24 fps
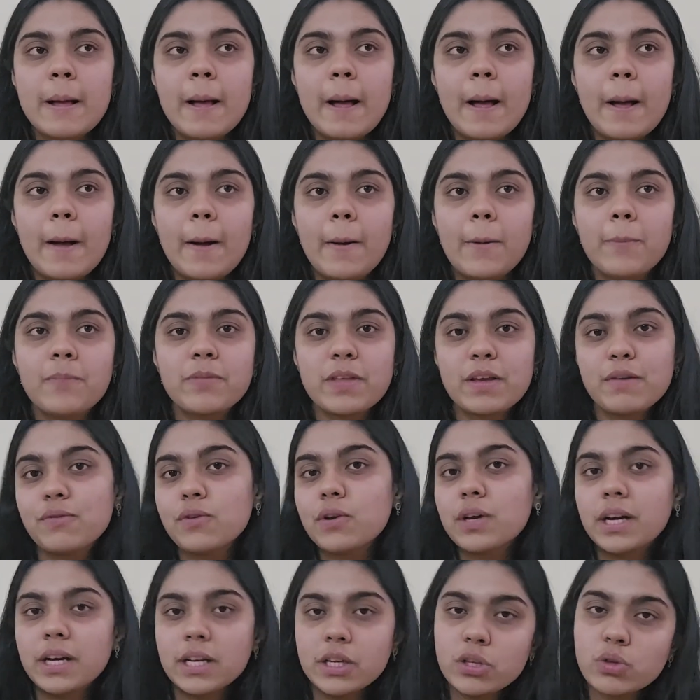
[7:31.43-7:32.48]
If you
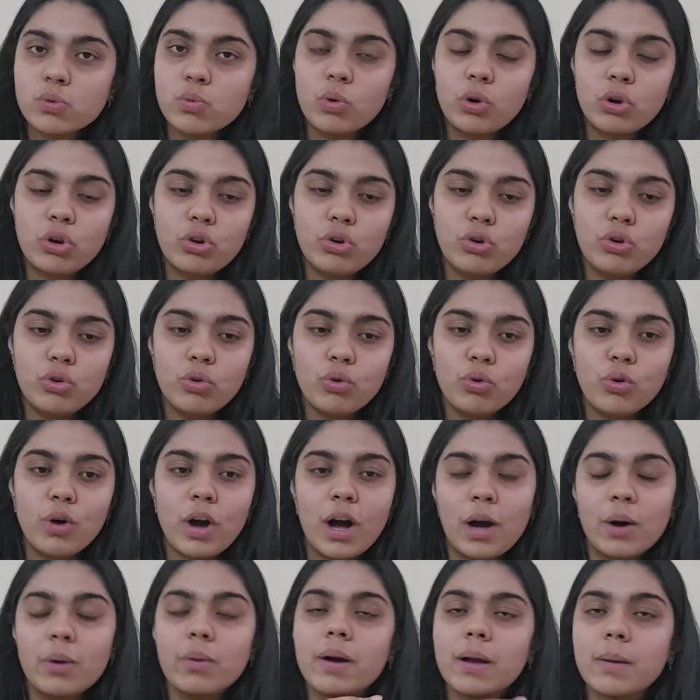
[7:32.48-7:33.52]
guys want to know
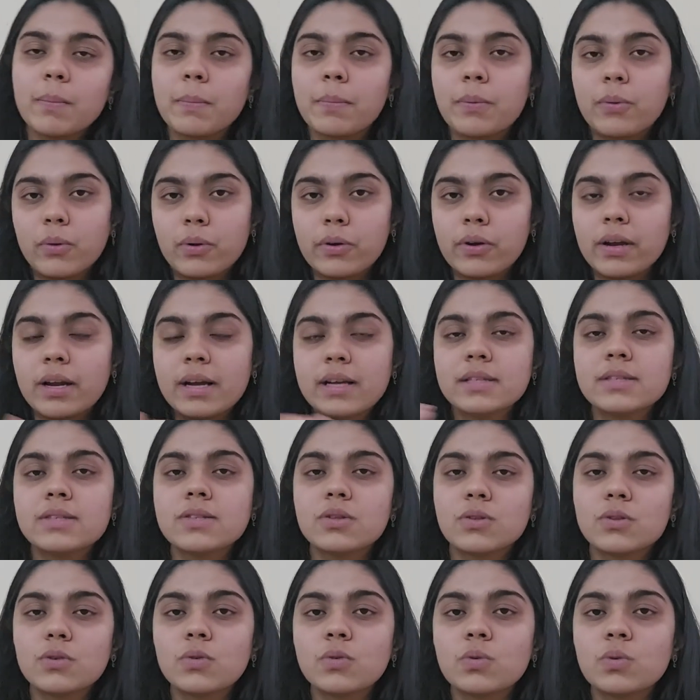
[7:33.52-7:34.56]
how I
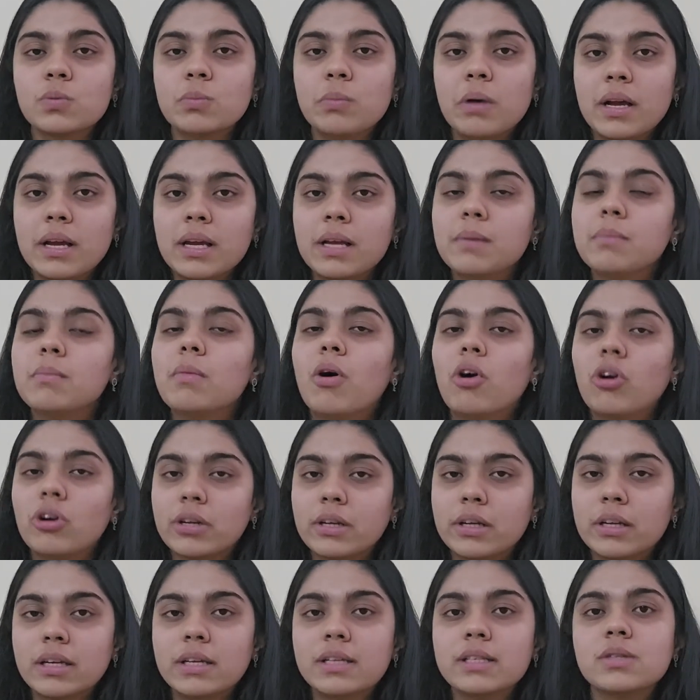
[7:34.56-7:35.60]
progressed through my
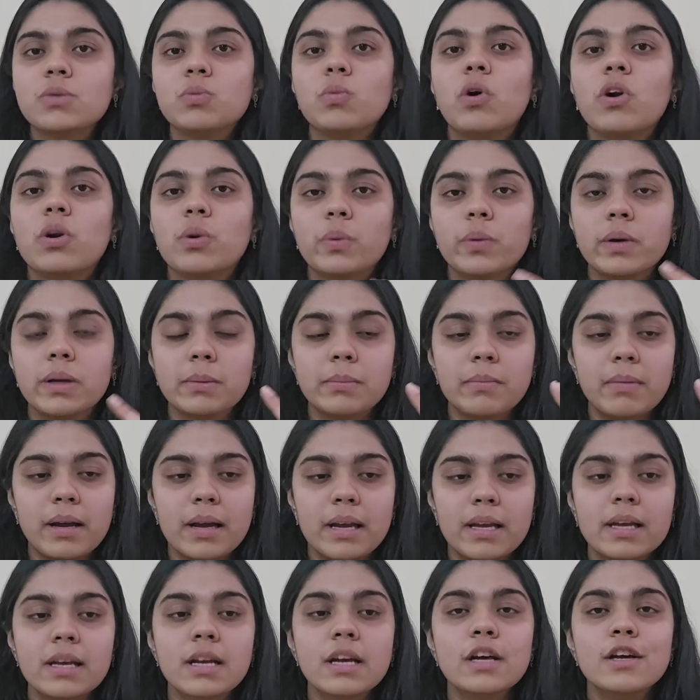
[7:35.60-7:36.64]
mock test, what were
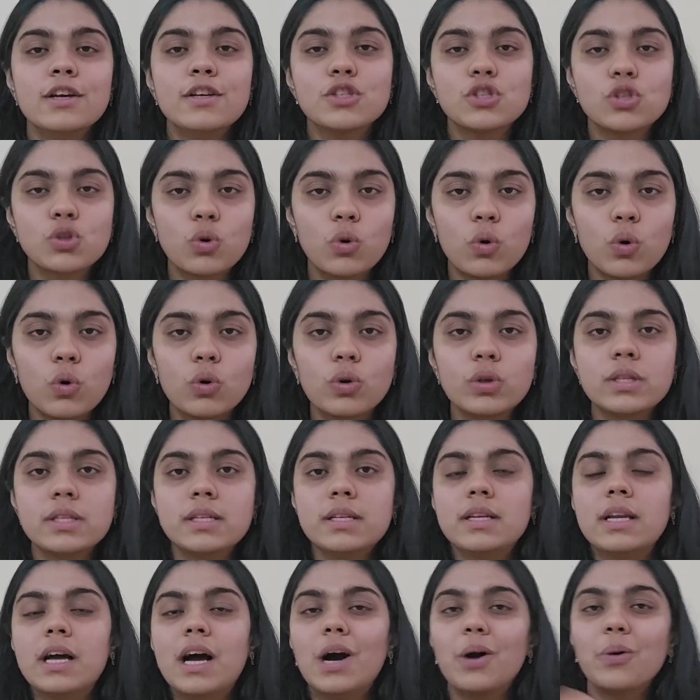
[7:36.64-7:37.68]
my scores
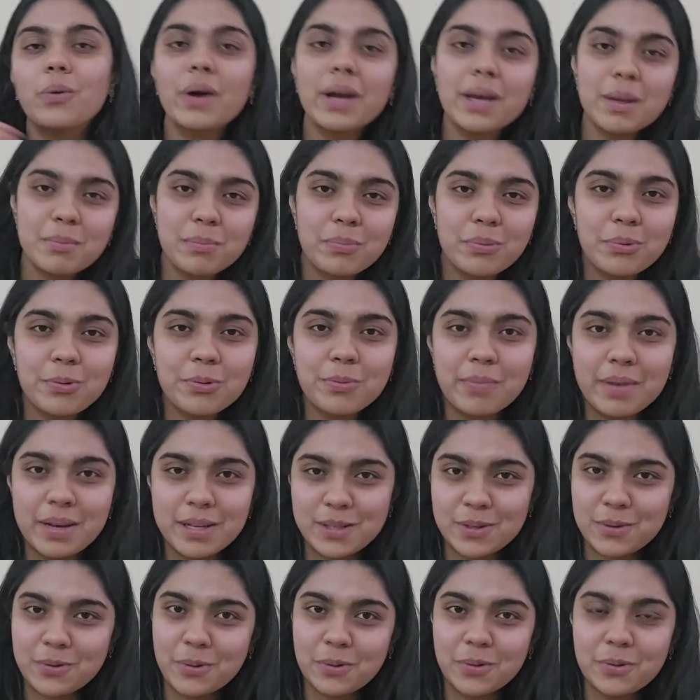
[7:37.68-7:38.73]
and how I improved my
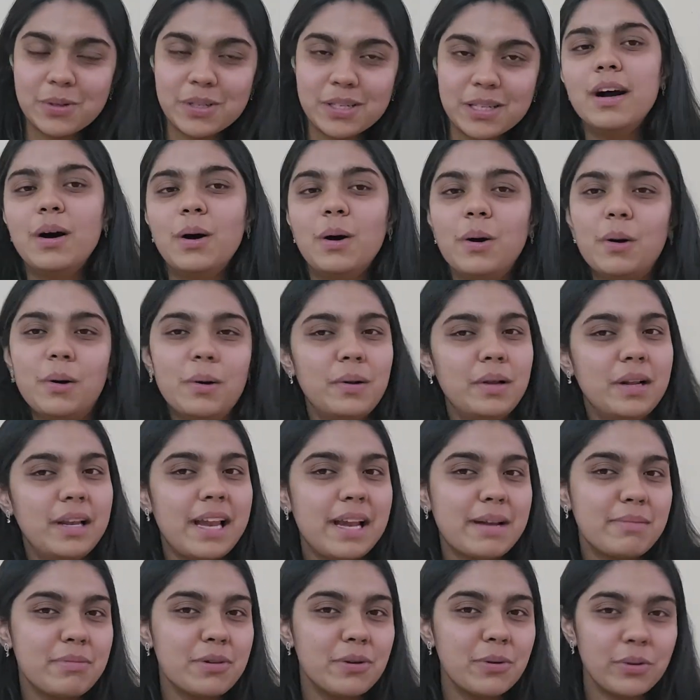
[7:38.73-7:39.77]
scores,
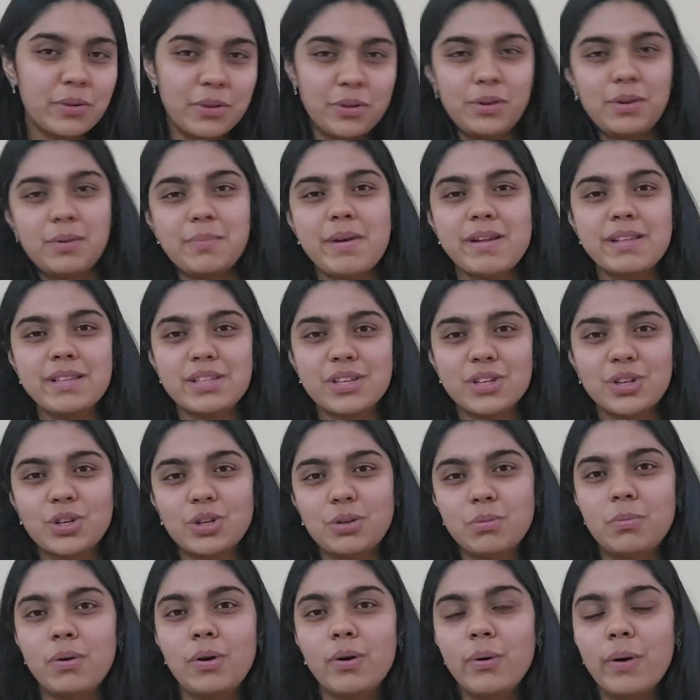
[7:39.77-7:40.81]
let me know in the comment
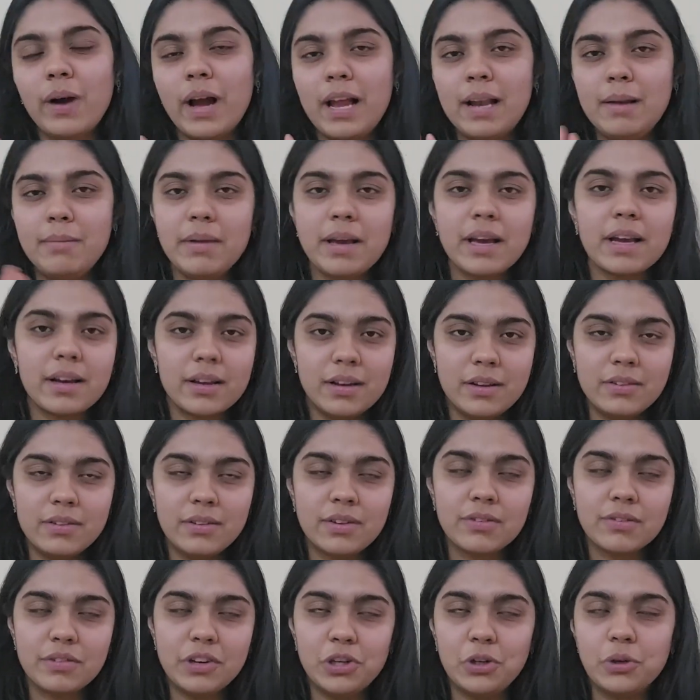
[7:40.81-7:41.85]
section below. I'll make another
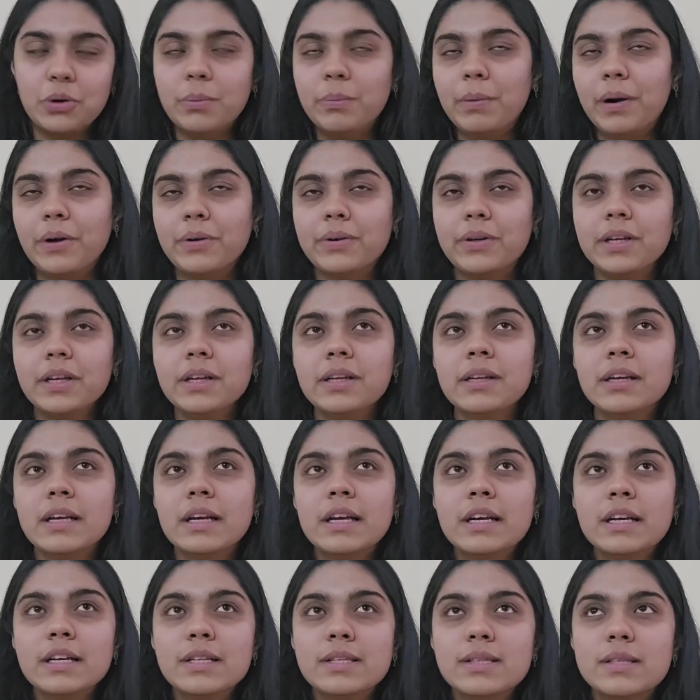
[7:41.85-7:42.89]
video about it.
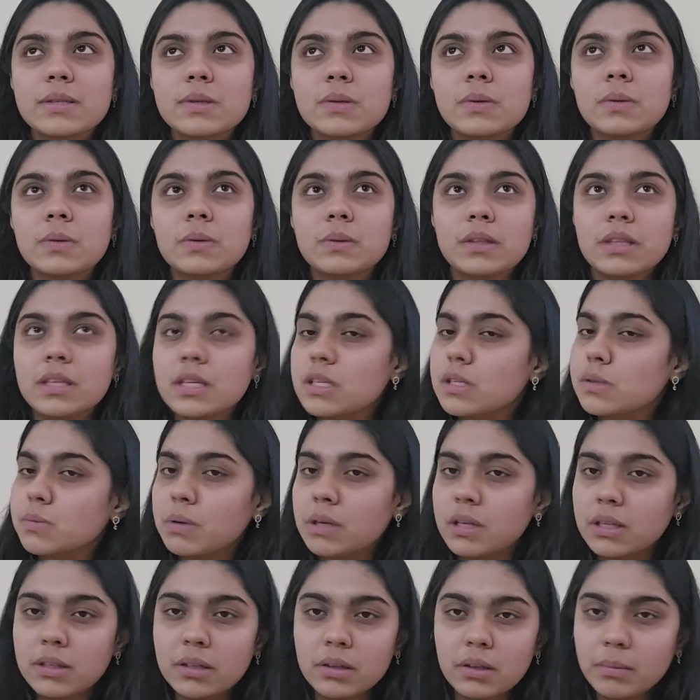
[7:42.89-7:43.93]
So these
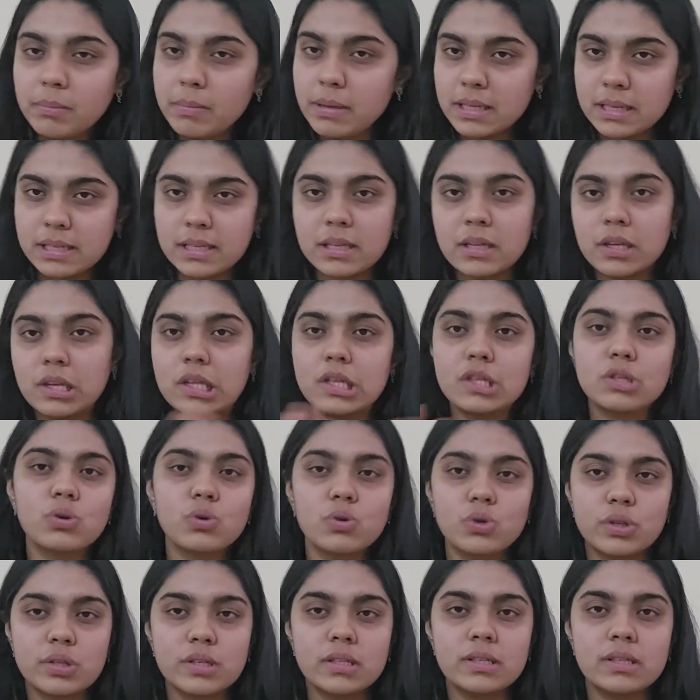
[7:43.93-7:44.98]
were the basic
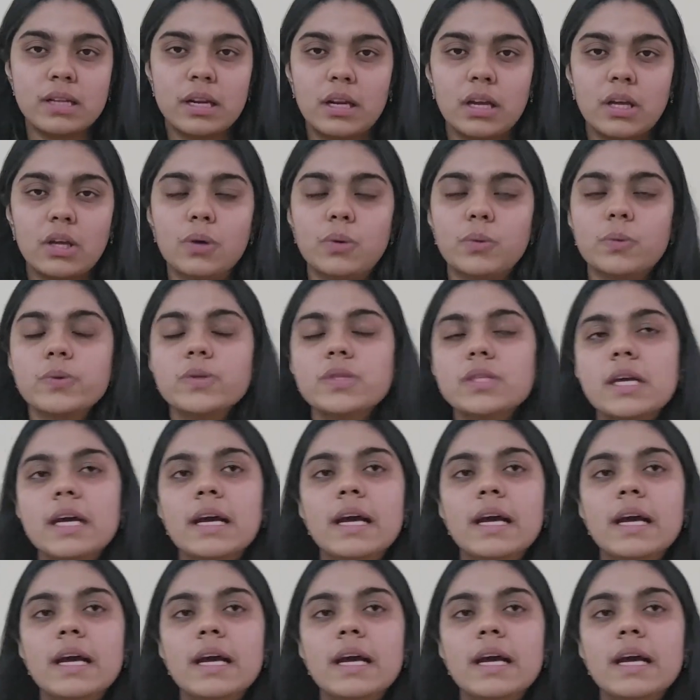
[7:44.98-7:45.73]
resources that I used.